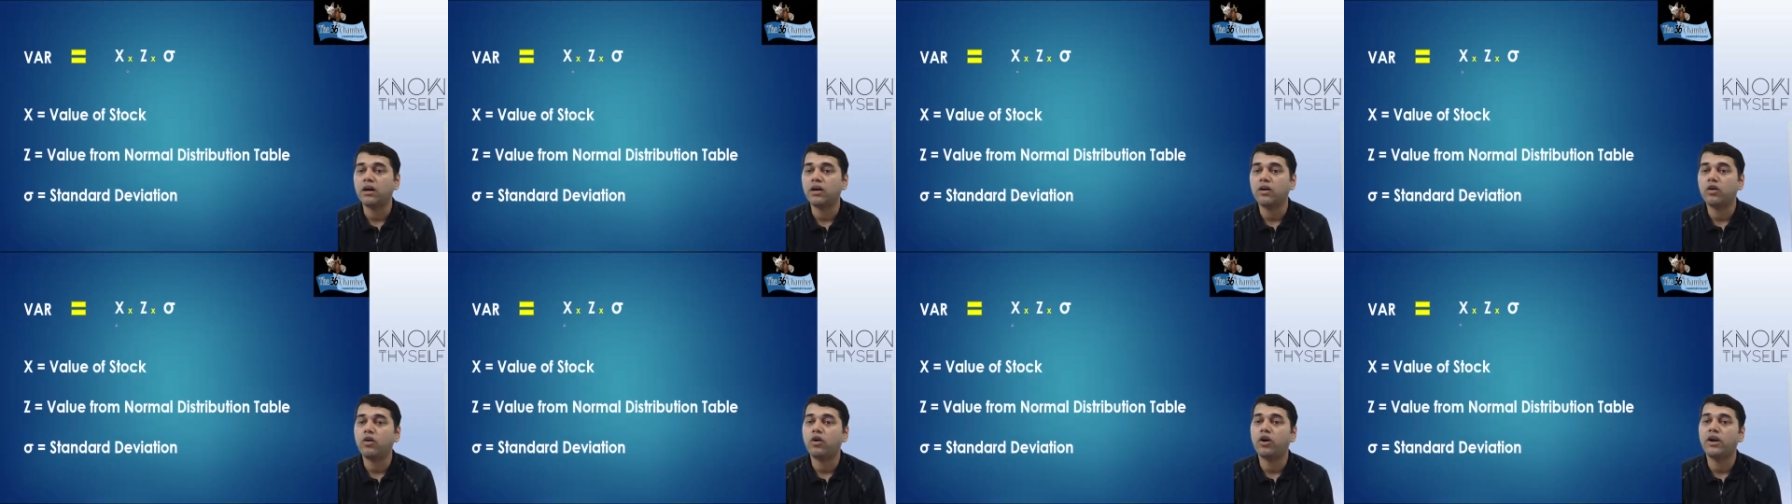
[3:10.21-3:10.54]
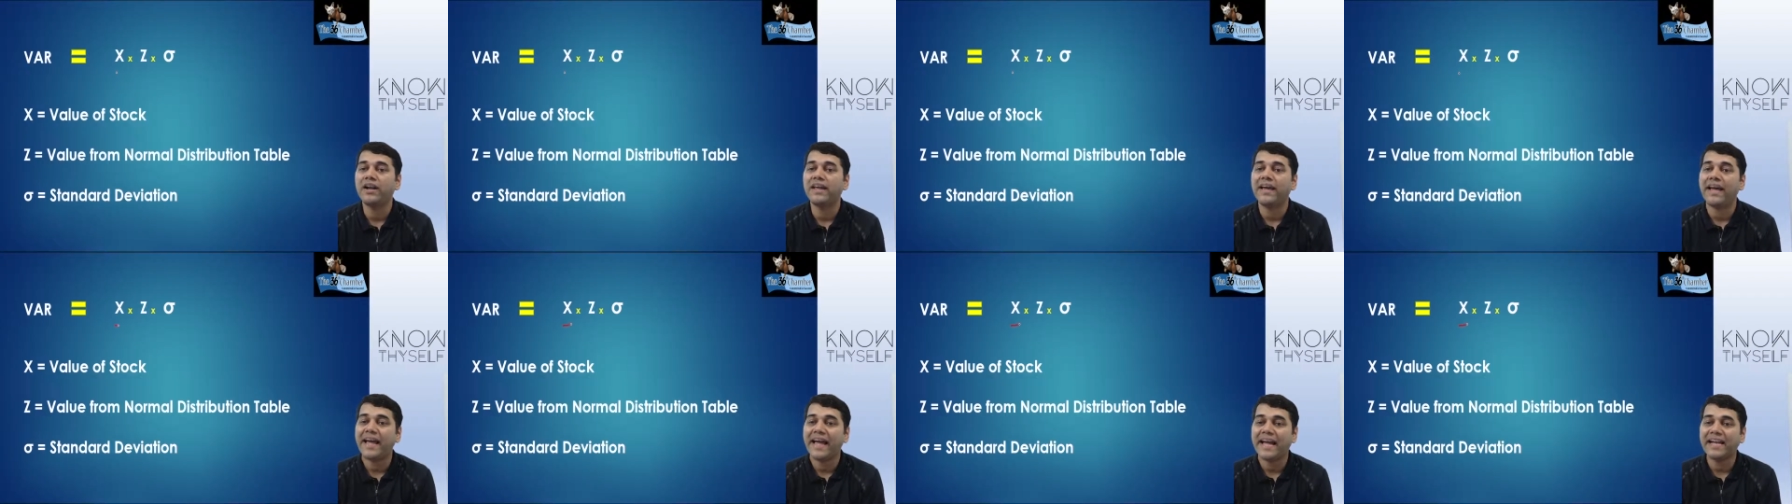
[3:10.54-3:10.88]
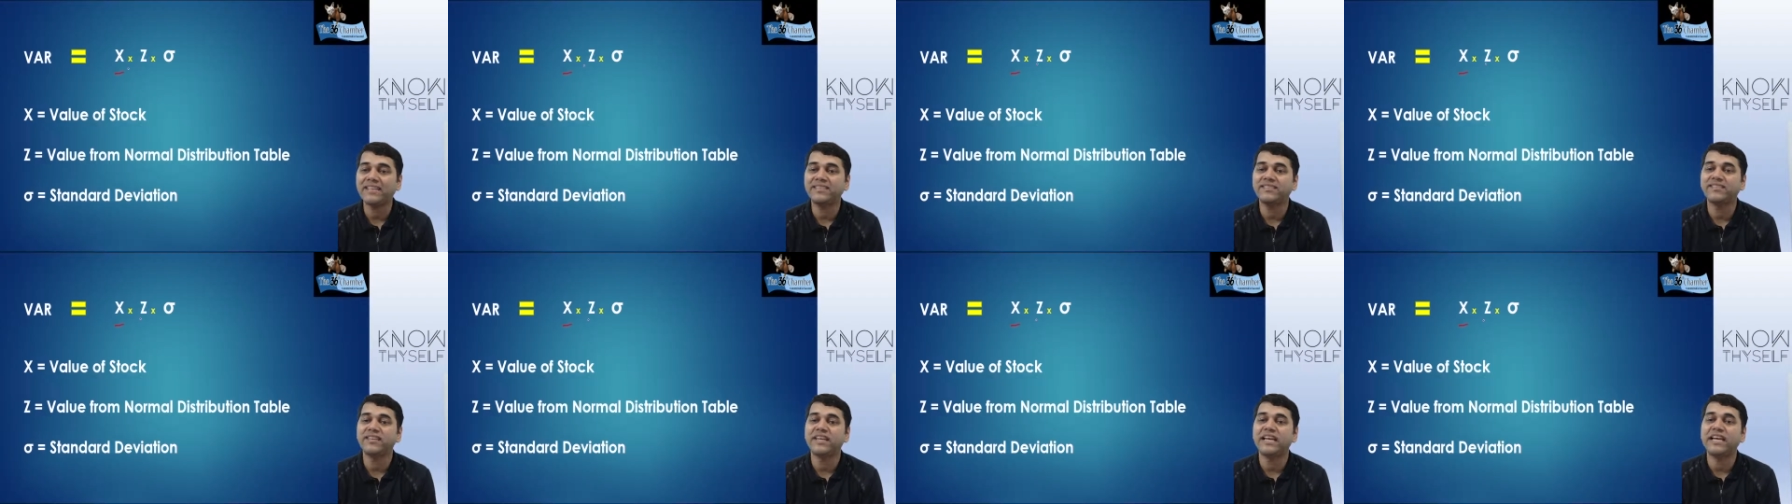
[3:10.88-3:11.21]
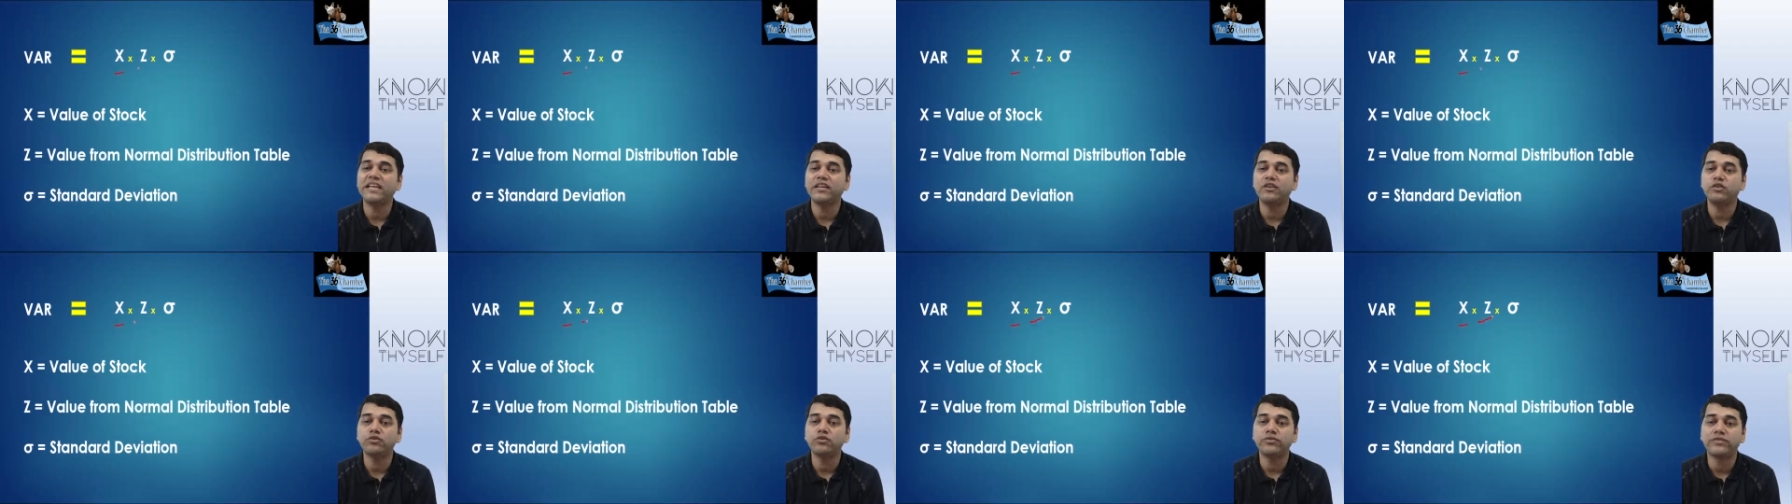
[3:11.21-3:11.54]
called x
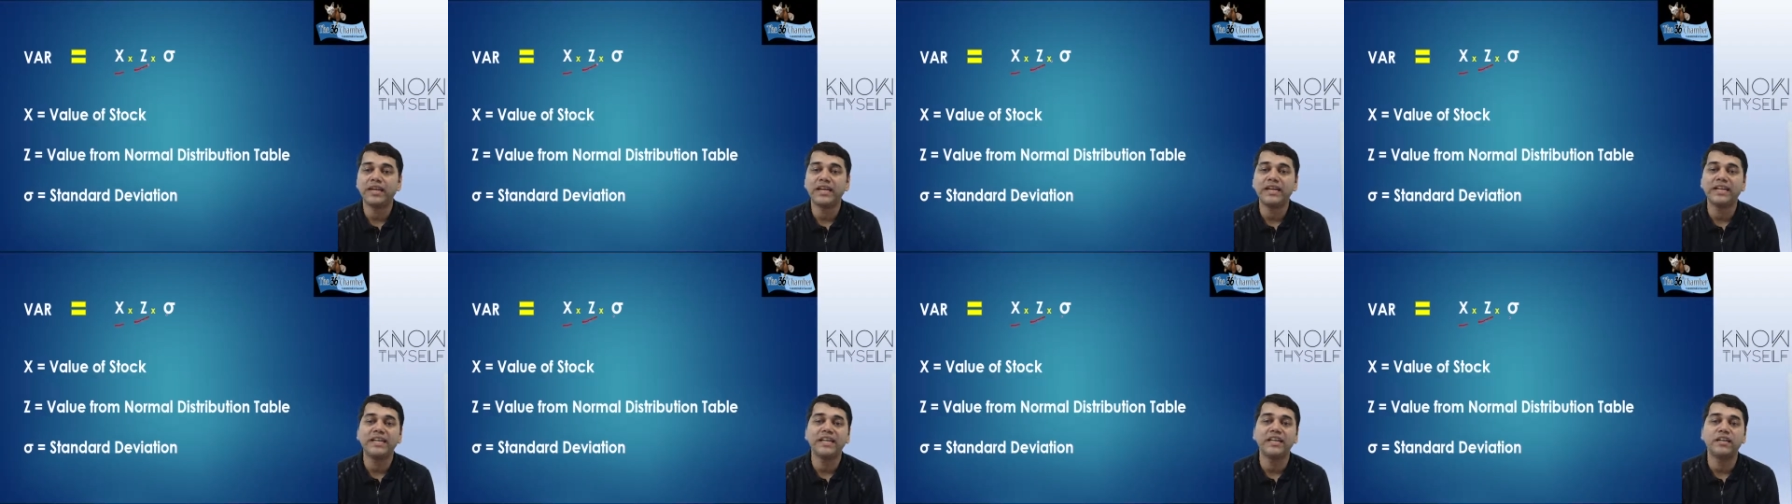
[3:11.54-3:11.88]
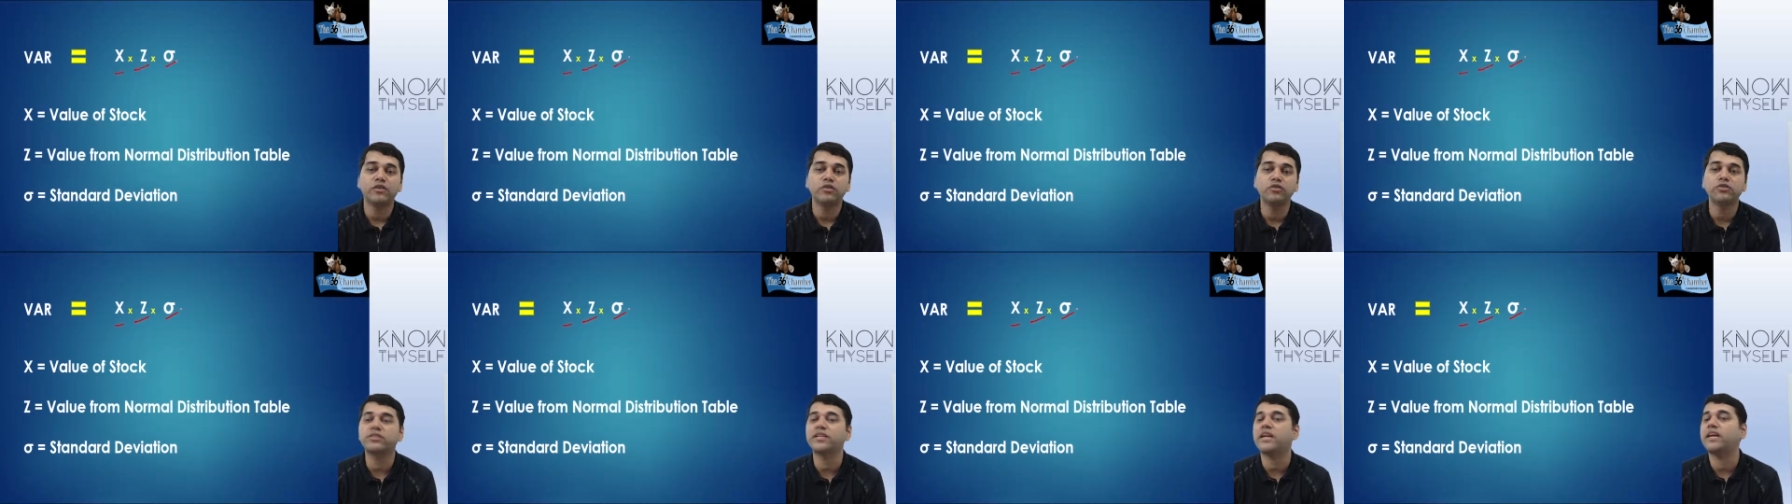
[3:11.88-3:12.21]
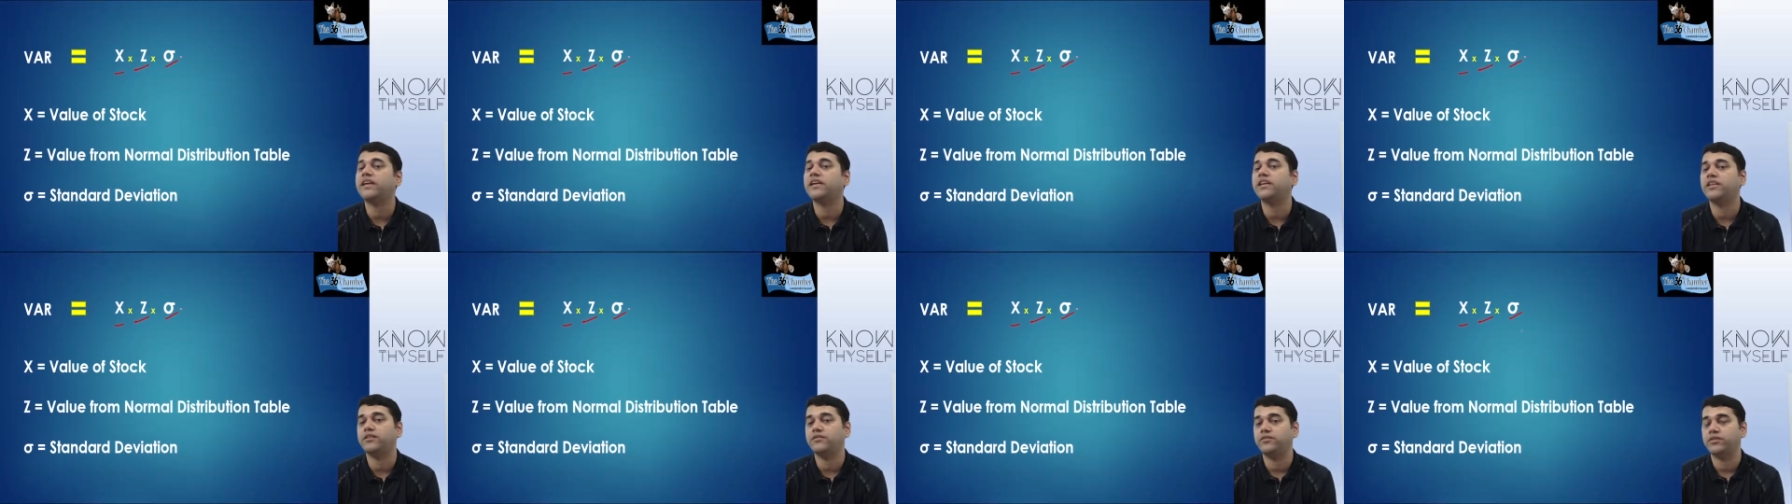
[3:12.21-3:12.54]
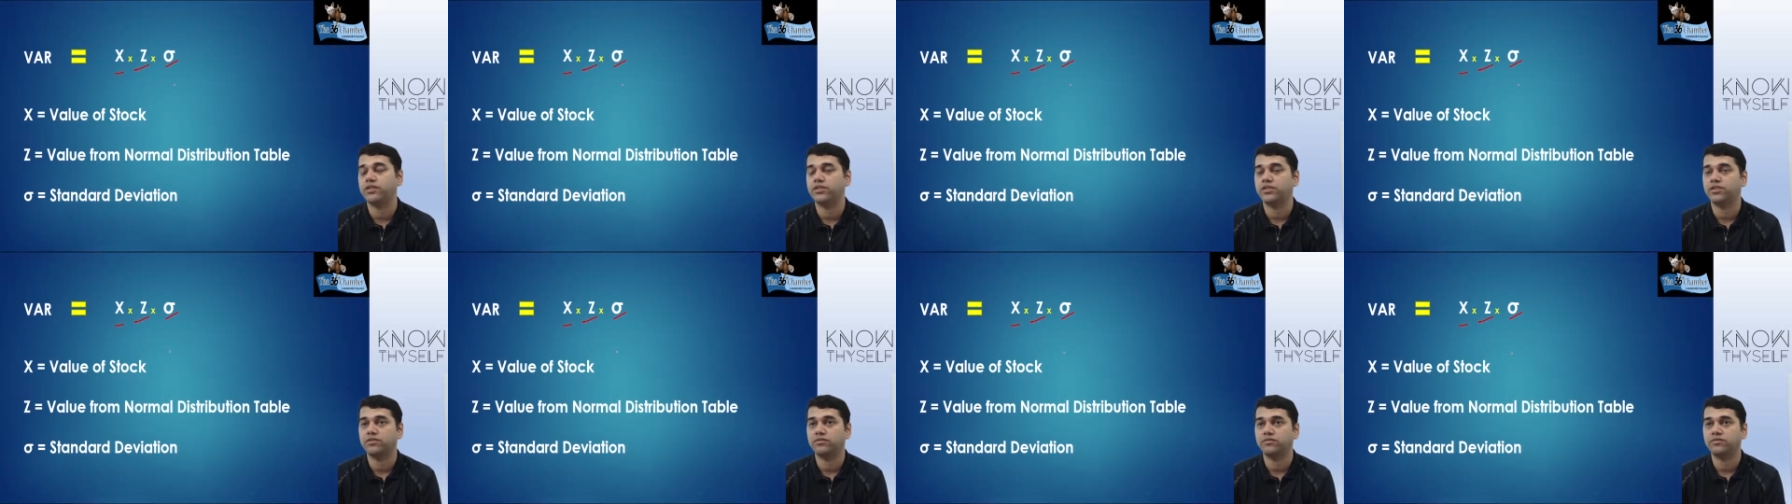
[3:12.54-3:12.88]
into z into standard
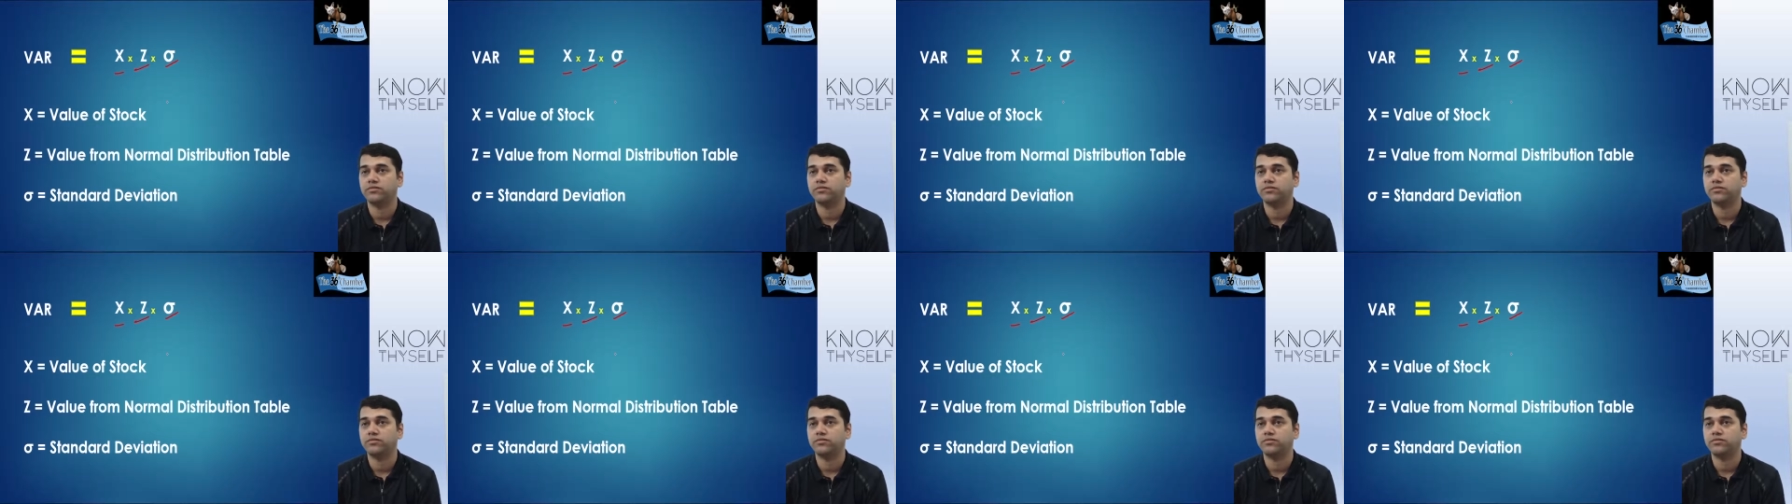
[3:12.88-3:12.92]
deviation.